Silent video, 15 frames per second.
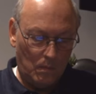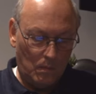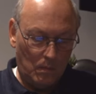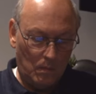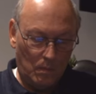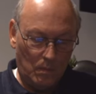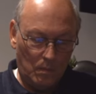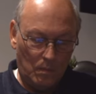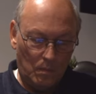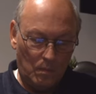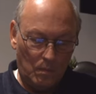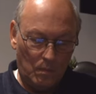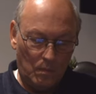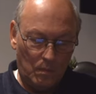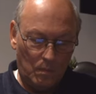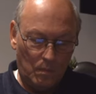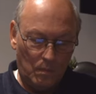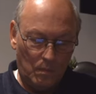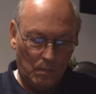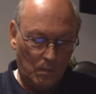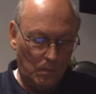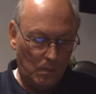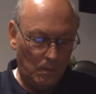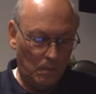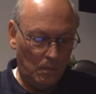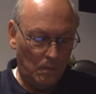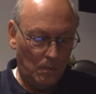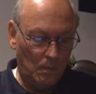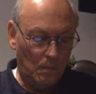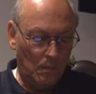
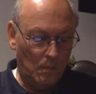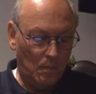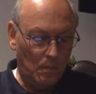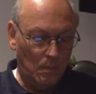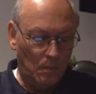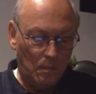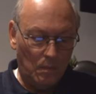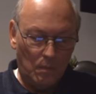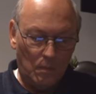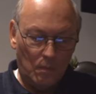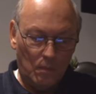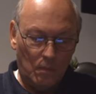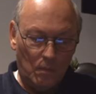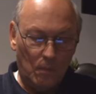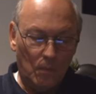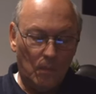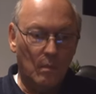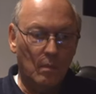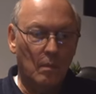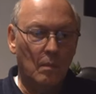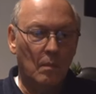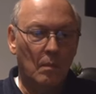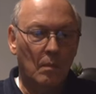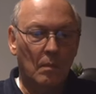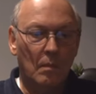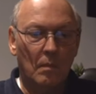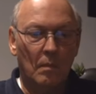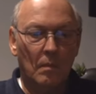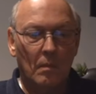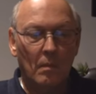
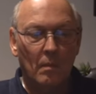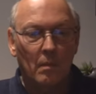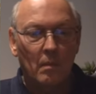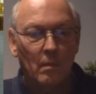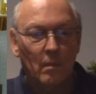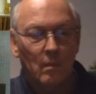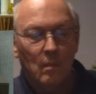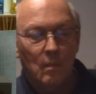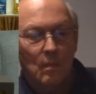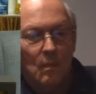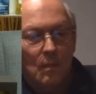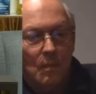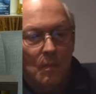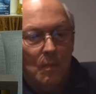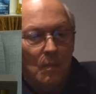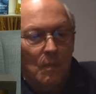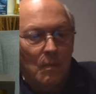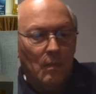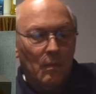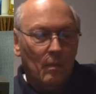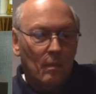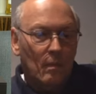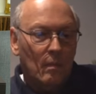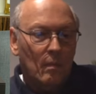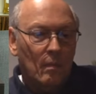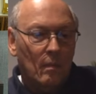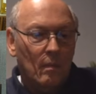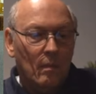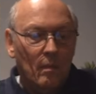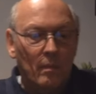
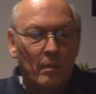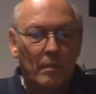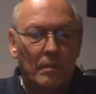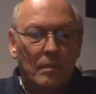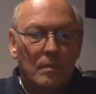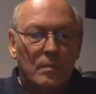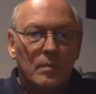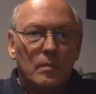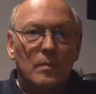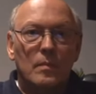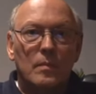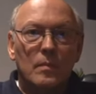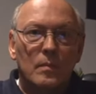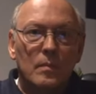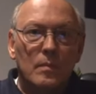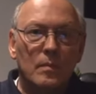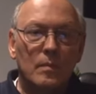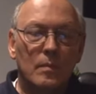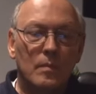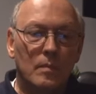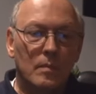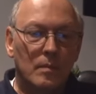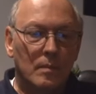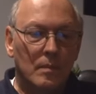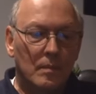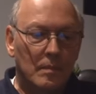No words are spoken by the person on screen.